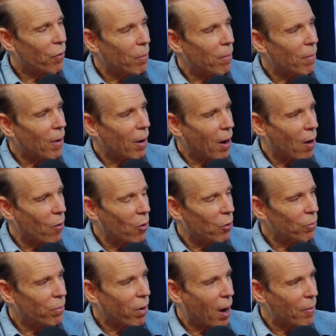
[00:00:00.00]
from our
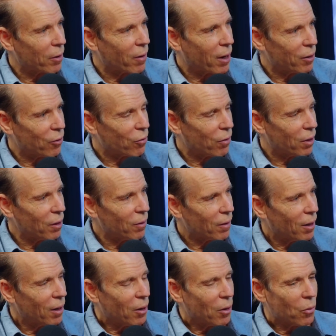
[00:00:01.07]
own pomegranate tree
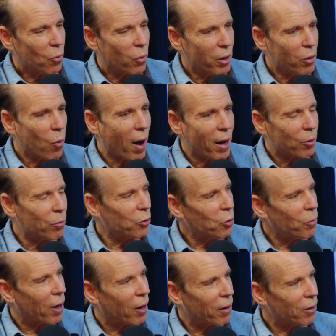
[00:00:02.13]
with wild
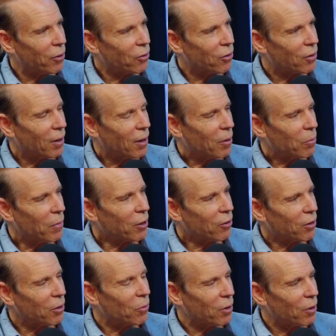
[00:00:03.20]
blueberries
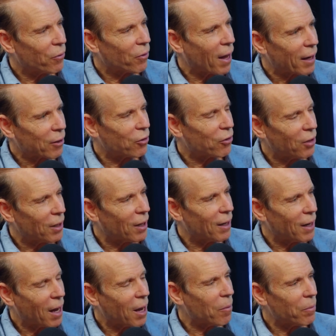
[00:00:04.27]
mixed in with the flax, chia,
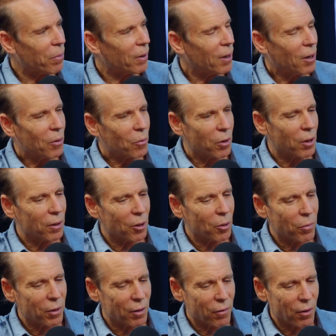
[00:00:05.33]
and hemp, with a
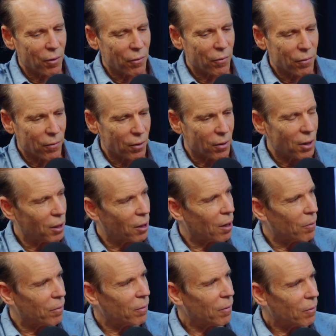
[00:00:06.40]
little bit of the the
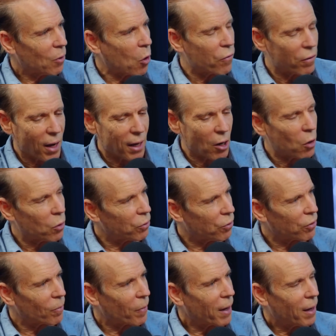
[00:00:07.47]
um, overnight
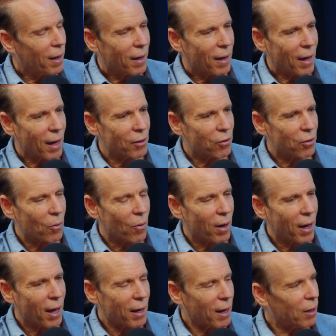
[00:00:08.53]
oats. And so
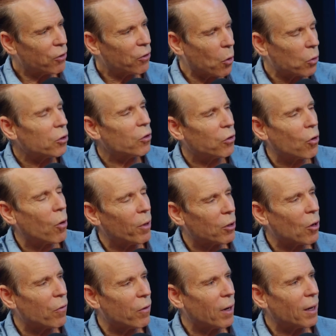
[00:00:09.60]
I had, and soaked in soy
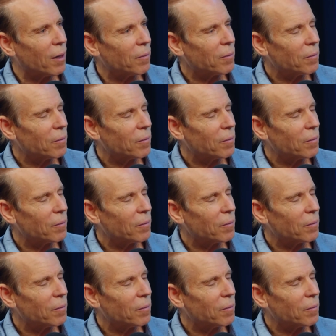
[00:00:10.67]
milk overnight.